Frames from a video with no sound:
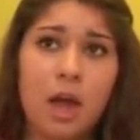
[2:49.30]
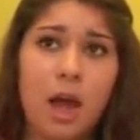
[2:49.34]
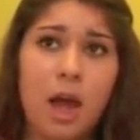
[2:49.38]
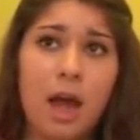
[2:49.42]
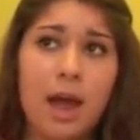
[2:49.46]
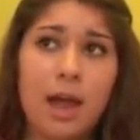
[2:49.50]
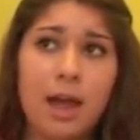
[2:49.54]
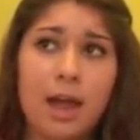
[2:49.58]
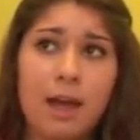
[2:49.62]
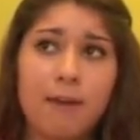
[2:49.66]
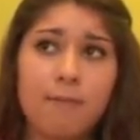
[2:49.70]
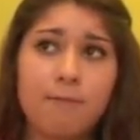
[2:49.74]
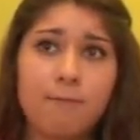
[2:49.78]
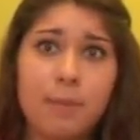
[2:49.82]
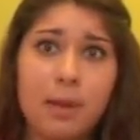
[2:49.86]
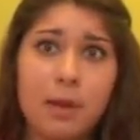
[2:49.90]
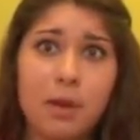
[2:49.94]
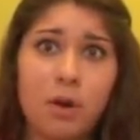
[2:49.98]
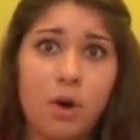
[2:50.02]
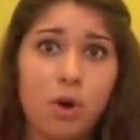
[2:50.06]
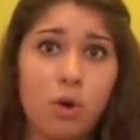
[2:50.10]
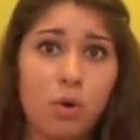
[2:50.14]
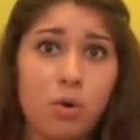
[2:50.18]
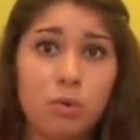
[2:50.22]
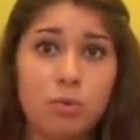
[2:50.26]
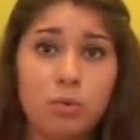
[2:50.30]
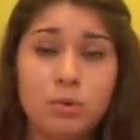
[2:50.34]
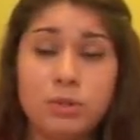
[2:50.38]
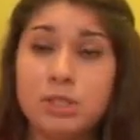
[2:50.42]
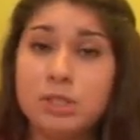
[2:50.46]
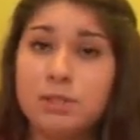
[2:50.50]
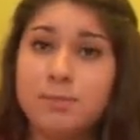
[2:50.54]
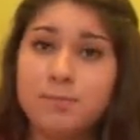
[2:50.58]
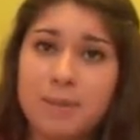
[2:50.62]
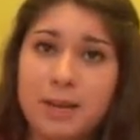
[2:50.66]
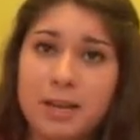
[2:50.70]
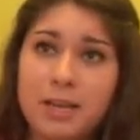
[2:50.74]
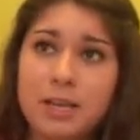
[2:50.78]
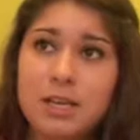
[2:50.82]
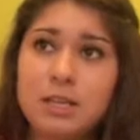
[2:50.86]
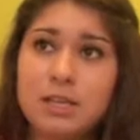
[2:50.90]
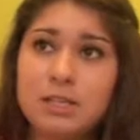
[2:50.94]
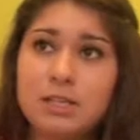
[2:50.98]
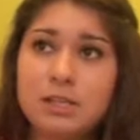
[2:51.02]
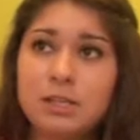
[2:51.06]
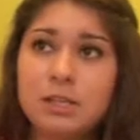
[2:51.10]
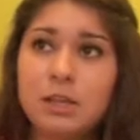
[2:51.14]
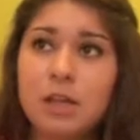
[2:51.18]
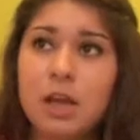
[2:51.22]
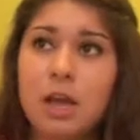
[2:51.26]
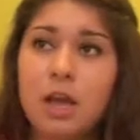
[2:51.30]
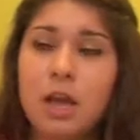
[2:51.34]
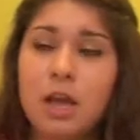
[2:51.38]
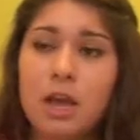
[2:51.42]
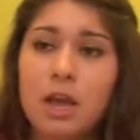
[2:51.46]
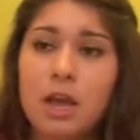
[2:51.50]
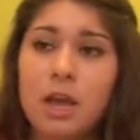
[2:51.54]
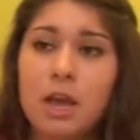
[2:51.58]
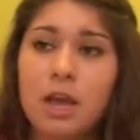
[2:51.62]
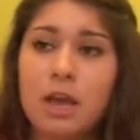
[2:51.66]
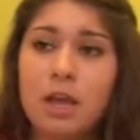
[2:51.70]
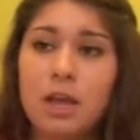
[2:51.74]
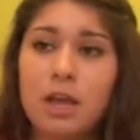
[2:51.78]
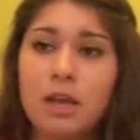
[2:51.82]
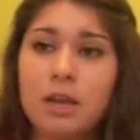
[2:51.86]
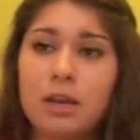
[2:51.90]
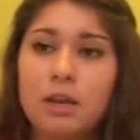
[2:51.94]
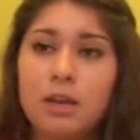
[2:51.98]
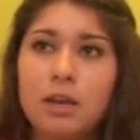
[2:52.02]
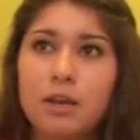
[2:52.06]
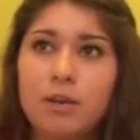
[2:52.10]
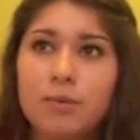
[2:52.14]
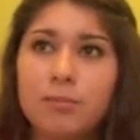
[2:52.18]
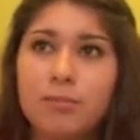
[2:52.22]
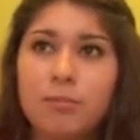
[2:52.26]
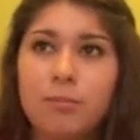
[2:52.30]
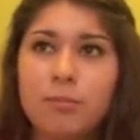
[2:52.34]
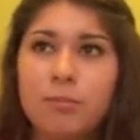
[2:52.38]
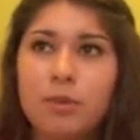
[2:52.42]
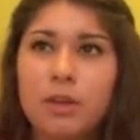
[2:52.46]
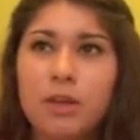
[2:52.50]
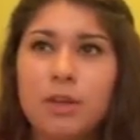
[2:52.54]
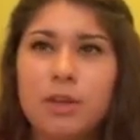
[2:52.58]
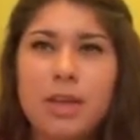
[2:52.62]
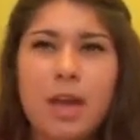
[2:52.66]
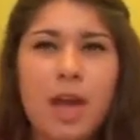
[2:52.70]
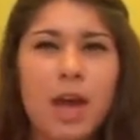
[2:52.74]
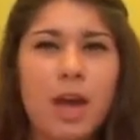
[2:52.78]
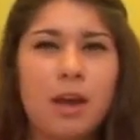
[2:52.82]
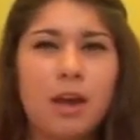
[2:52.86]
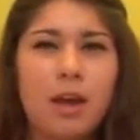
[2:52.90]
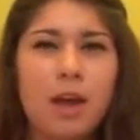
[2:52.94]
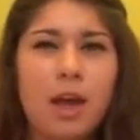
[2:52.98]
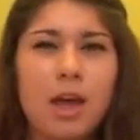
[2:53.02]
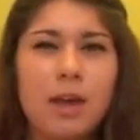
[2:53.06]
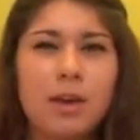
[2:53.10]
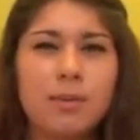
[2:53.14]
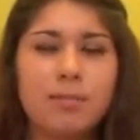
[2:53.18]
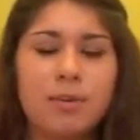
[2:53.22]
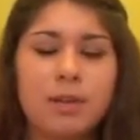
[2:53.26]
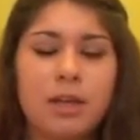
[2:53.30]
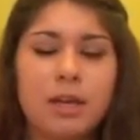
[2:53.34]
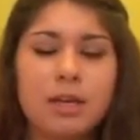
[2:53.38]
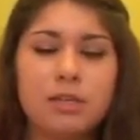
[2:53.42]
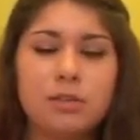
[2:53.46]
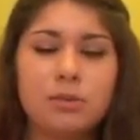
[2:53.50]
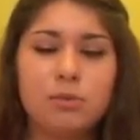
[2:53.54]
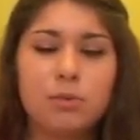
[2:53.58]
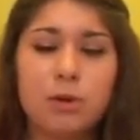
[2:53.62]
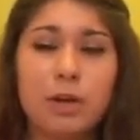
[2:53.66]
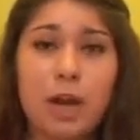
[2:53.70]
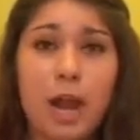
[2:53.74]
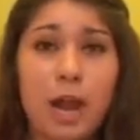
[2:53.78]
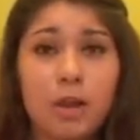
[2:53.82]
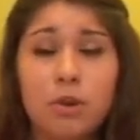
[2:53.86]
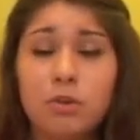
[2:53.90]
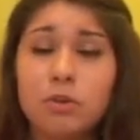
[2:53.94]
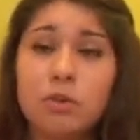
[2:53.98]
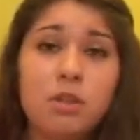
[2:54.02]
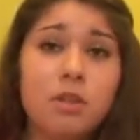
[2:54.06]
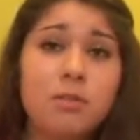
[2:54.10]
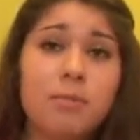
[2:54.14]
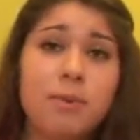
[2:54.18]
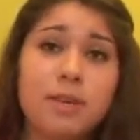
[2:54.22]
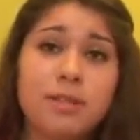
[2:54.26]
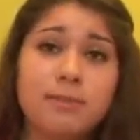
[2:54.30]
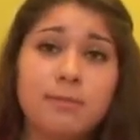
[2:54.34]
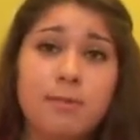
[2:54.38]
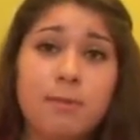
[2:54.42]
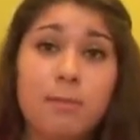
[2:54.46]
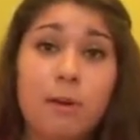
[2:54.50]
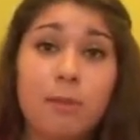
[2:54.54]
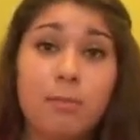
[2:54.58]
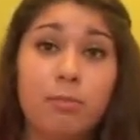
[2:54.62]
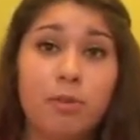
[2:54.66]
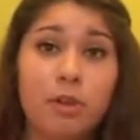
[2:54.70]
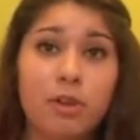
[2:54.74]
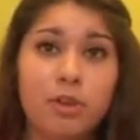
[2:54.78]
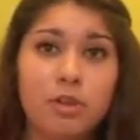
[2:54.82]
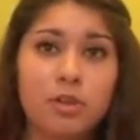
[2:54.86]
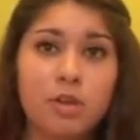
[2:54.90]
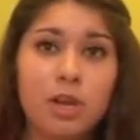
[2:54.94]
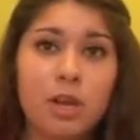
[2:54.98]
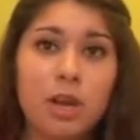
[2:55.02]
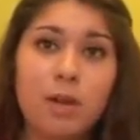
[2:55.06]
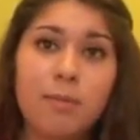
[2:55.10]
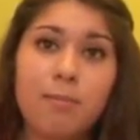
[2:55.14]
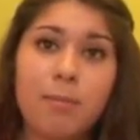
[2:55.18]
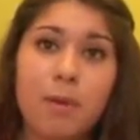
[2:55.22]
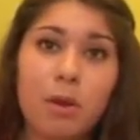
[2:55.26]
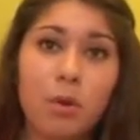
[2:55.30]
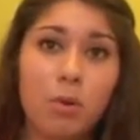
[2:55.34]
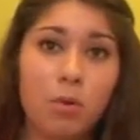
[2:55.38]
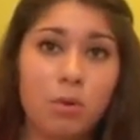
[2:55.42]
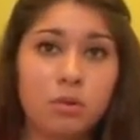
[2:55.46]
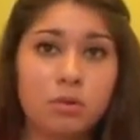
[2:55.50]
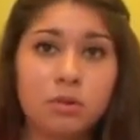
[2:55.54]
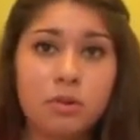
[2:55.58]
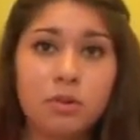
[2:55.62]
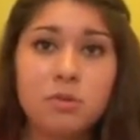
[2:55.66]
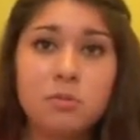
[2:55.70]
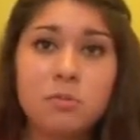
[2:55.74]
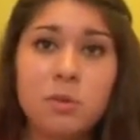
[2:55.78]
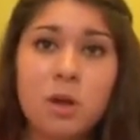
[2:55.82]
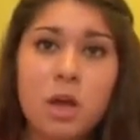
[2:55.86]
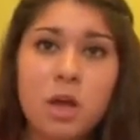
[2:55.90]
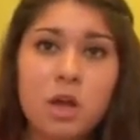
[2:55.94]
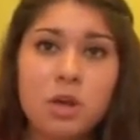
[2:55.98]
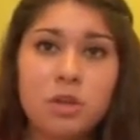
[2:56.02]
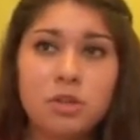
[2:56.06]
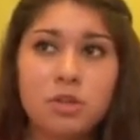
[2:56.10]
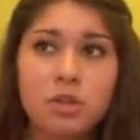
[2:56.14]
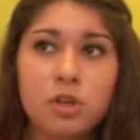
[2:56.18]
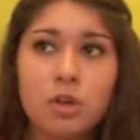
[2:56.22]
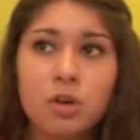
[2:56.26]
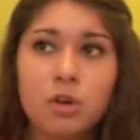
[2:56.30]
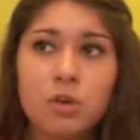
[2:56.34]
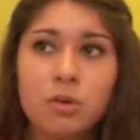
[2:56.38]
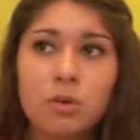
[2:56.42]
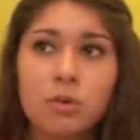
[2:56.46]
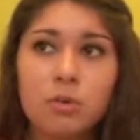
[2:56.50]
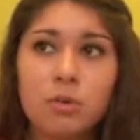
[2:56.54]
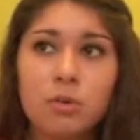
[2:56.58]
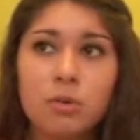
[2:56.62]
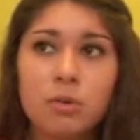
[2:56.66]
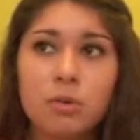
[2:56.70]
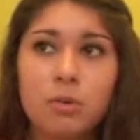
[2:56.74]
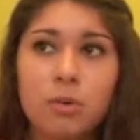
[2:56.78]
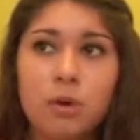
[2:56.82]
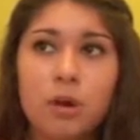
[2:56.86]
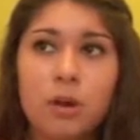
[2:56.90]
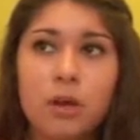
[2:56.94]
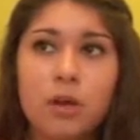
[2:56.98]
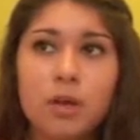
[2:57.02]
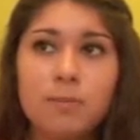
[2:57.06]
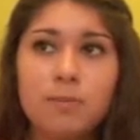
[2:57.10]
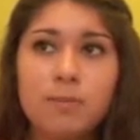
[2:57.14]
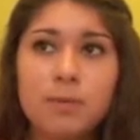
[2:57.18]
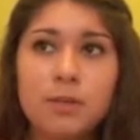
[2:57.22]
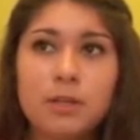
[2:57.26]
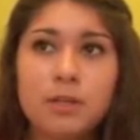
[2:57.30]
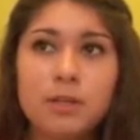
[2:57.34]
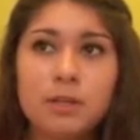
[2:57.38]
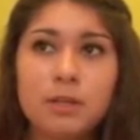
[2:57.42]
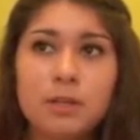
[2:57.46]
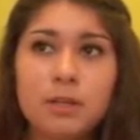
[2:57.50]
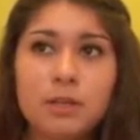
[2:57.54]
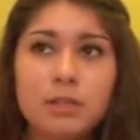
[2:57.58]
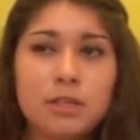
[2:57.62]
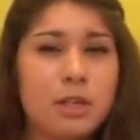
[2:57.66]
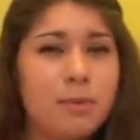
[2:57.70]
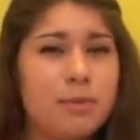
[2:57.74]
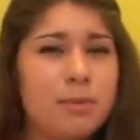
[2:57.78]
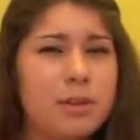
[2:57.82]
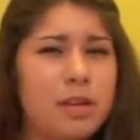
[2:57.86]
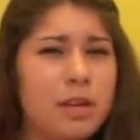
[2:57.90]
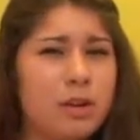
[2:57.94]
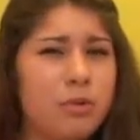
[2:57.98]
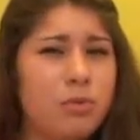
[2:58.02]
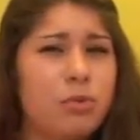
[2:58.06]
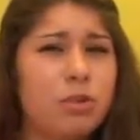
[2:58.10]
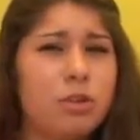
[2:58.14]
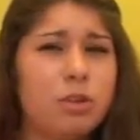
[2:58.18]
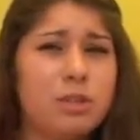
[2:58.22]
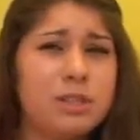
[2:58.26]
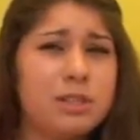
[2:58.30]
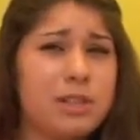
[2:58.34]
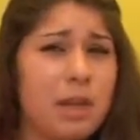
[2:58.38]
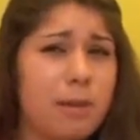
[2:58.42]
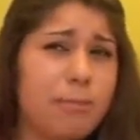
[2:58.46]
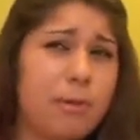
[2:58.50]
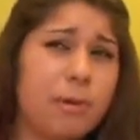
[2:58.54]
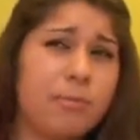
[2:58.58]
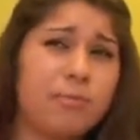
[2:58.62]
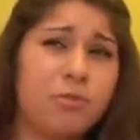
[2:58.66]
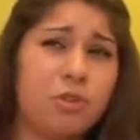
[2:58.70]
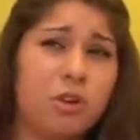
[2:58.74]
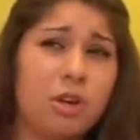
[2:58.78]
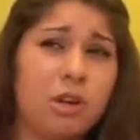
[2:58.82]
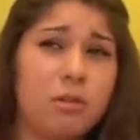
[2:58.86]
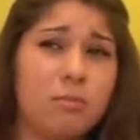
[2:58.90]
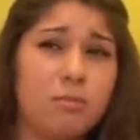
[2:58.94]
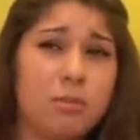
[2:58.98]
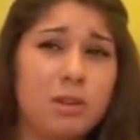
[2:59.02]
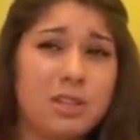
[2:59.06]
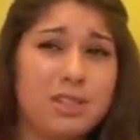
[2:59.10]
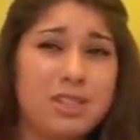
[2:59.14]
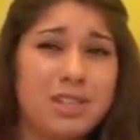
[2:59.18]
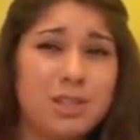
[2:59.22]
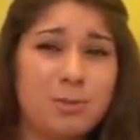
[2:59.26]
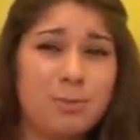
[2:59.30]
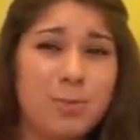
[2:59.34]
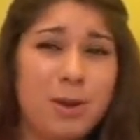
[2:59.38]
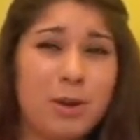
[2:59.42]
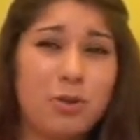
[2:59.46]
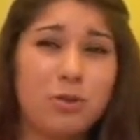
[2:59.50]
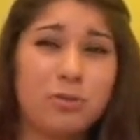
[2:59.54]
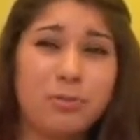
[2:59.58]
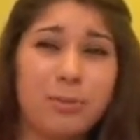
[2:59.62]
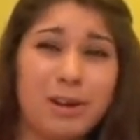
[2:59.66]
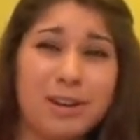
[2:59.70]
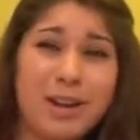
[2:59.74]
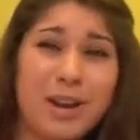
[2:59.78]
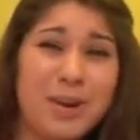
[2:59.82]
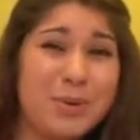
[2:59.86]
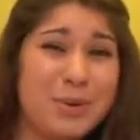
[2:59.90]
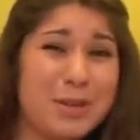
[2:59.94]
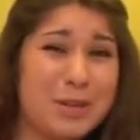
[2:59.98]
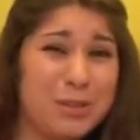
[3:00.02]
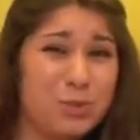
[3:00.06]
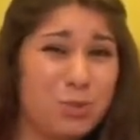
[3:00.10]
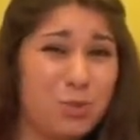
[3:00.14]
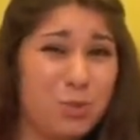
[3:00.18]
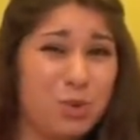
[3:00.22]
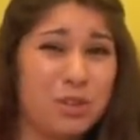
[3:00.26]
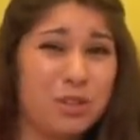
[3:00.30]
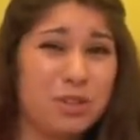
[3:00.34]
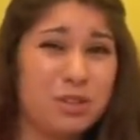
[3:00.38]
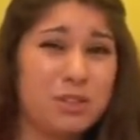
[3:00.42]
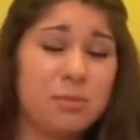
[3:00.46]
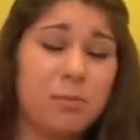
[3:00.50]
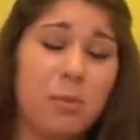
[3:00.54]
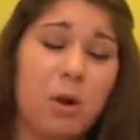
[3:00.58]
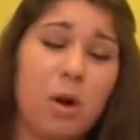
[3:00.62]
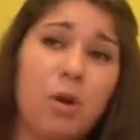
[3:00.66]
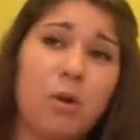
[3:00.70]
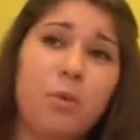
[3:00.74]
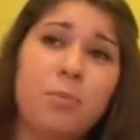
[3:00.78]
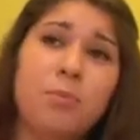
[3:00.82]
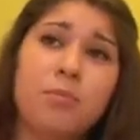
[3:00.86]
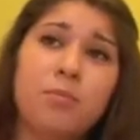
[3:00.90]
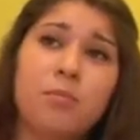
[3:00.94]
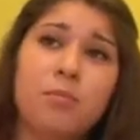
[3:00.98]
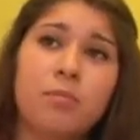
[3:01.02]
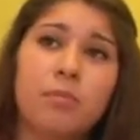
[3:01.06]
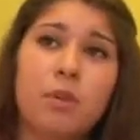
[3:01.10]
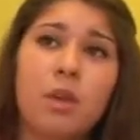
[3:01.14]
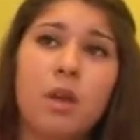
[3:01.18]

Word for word: I have my own space and yeah and plus when I go to the basement my brother's gonna get my old room so it be it's gonna be like a real step up for him because his bedroom right now is really small